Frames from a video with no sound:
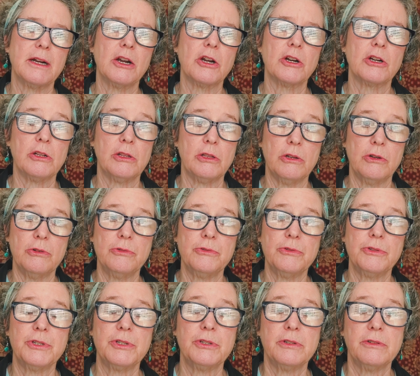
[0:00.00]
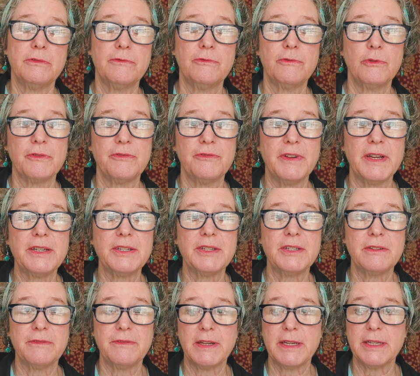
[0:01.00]
are closed for
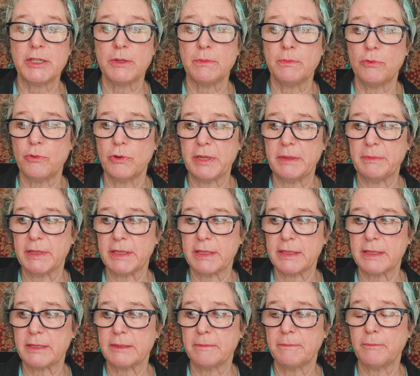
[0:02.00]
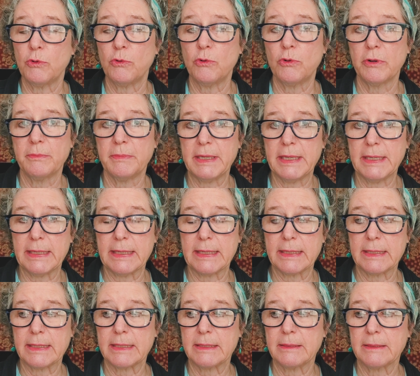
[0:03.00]
face-to-face appointments or
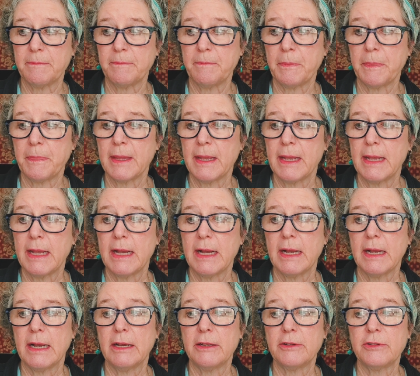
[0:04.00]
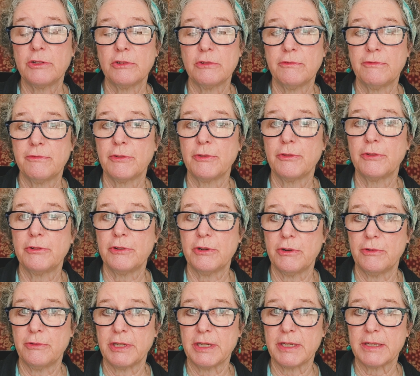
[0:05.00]
meetings until further
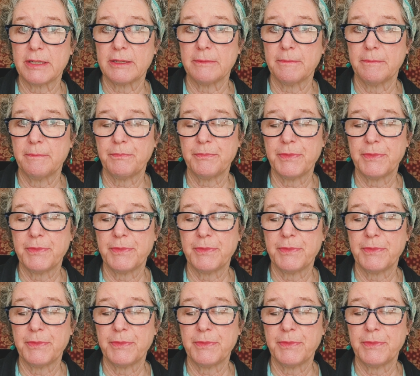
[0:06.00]
notice.